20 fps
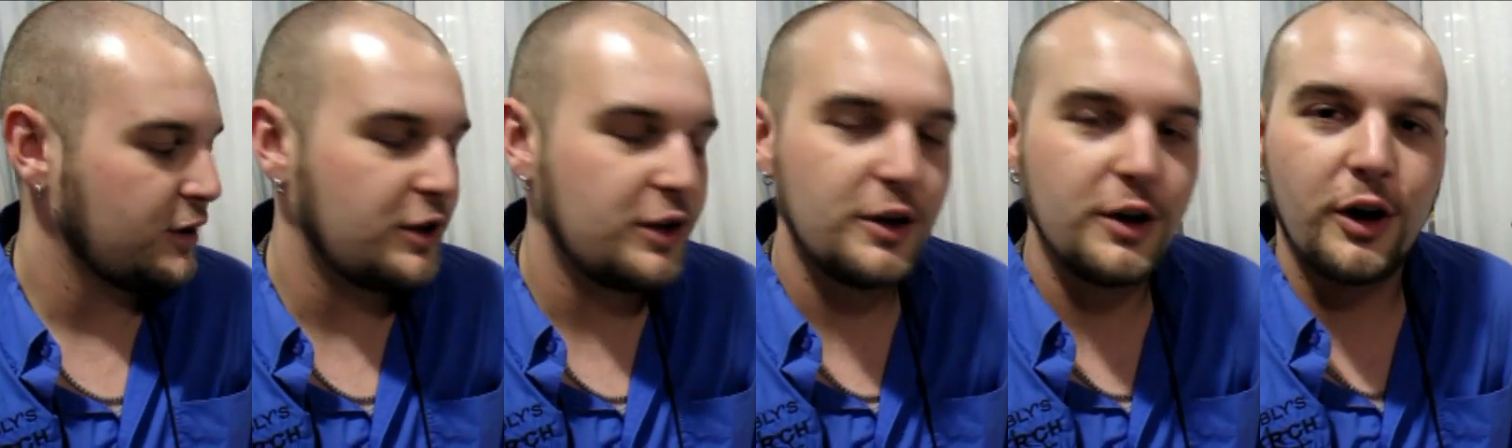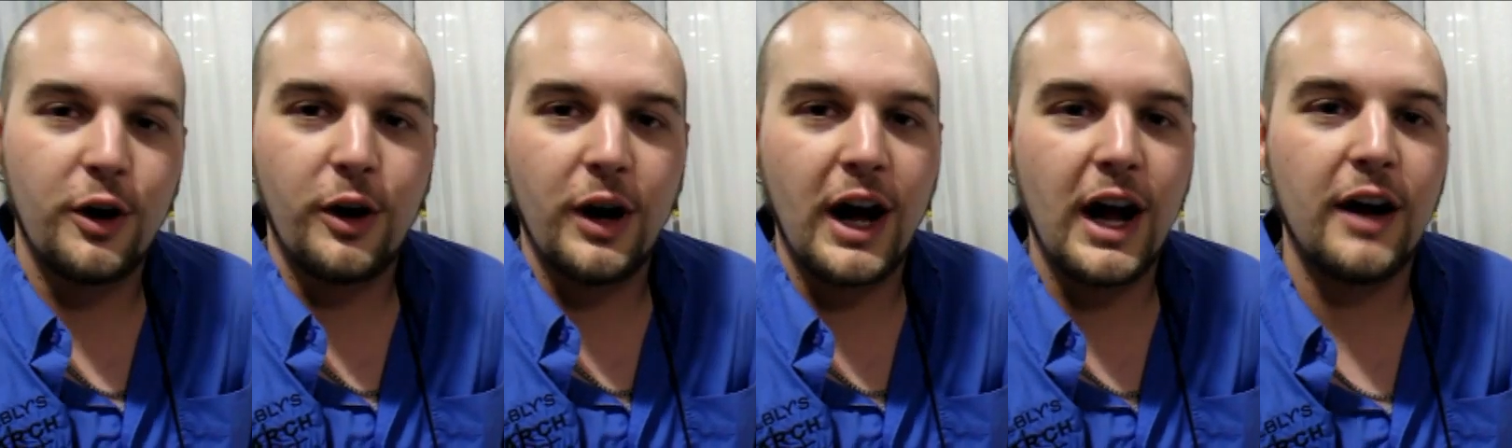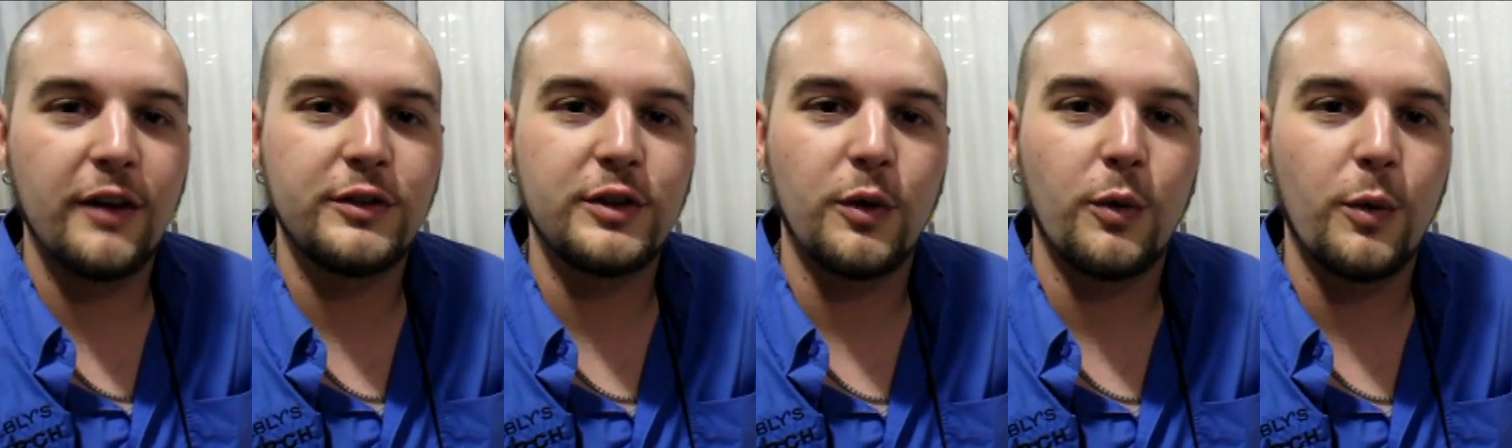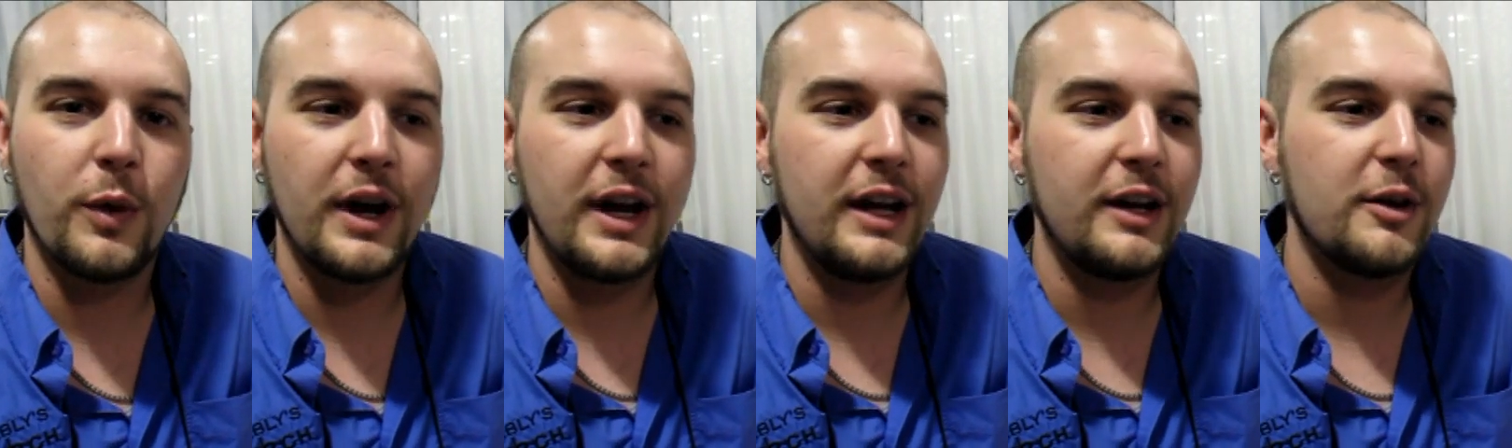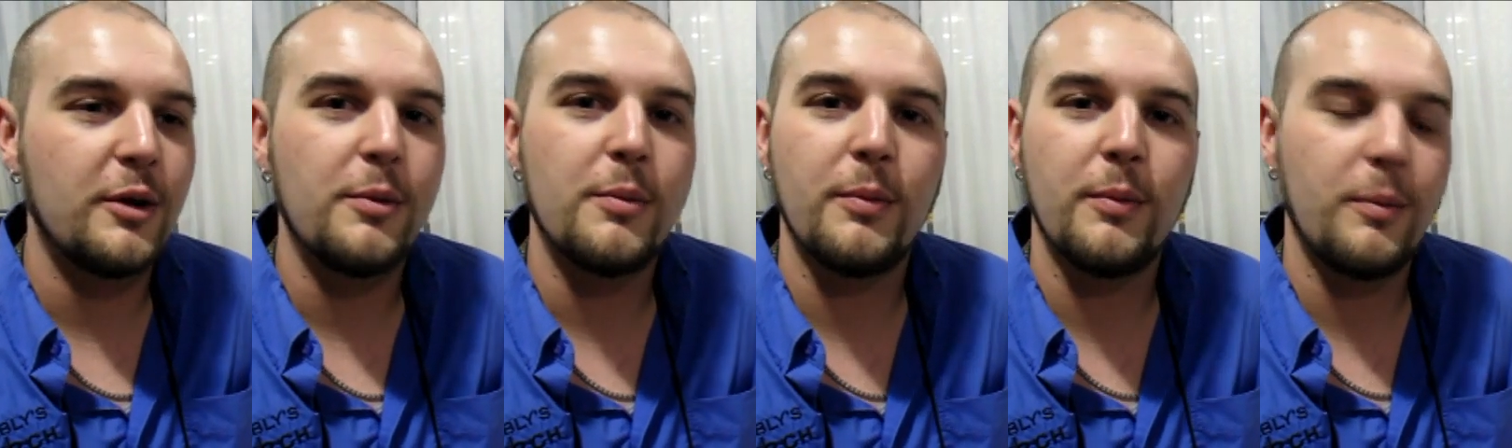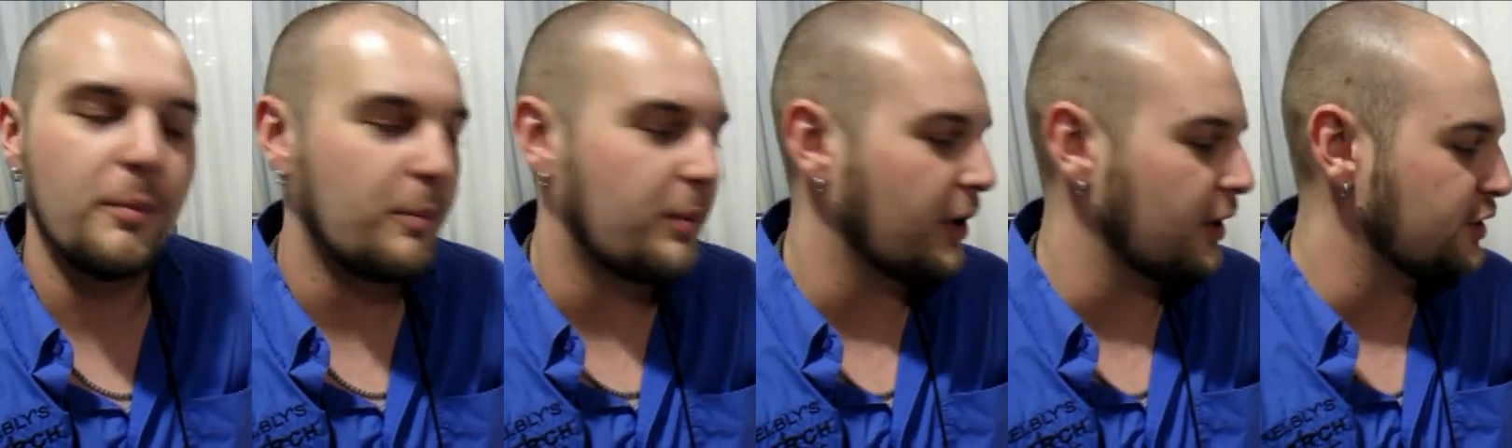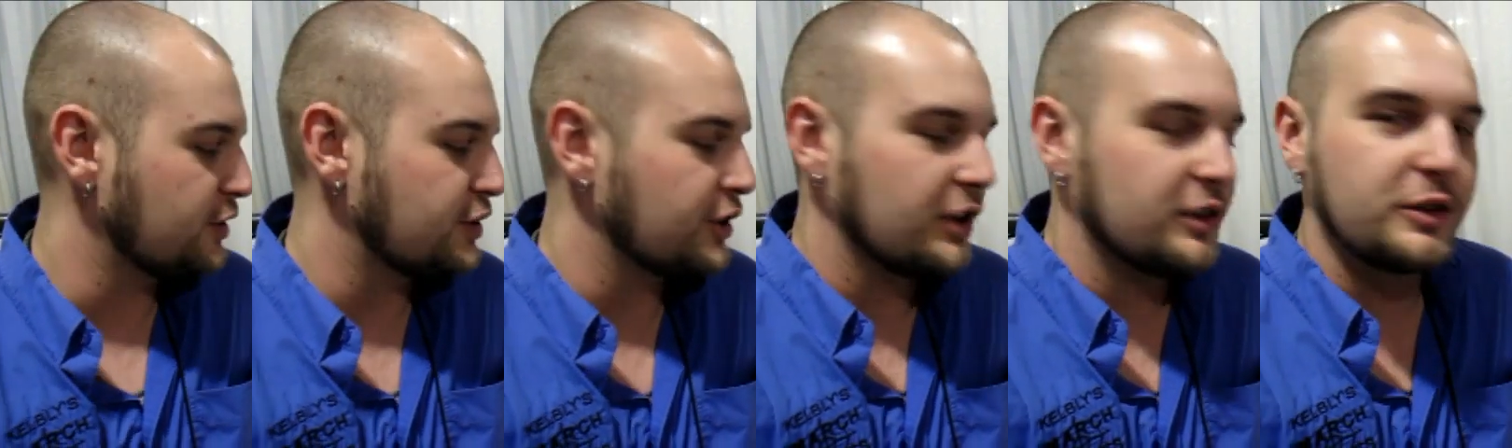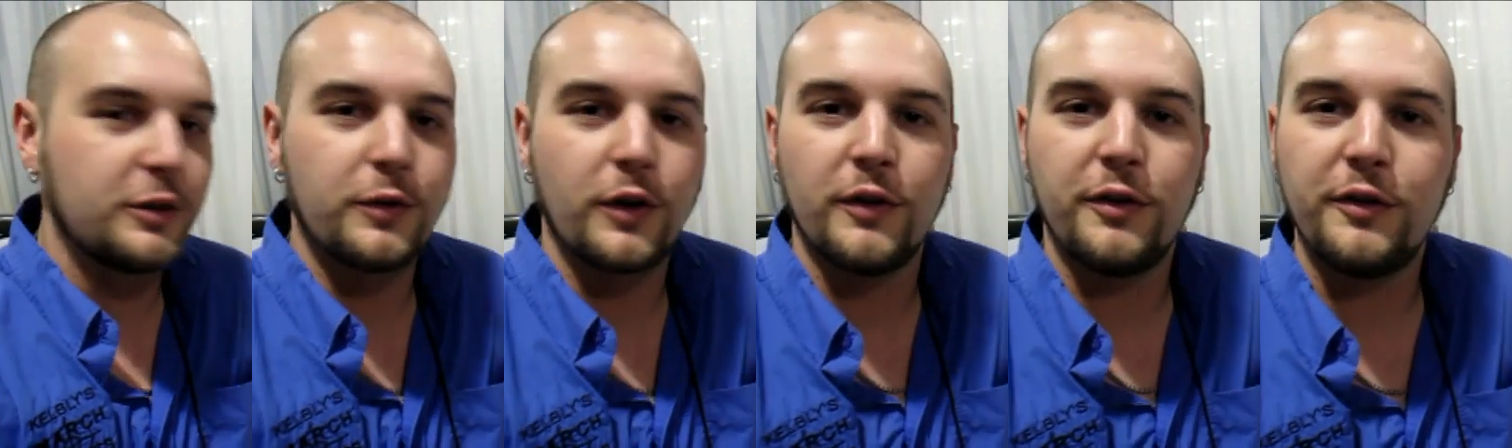You don't have to wait, but just for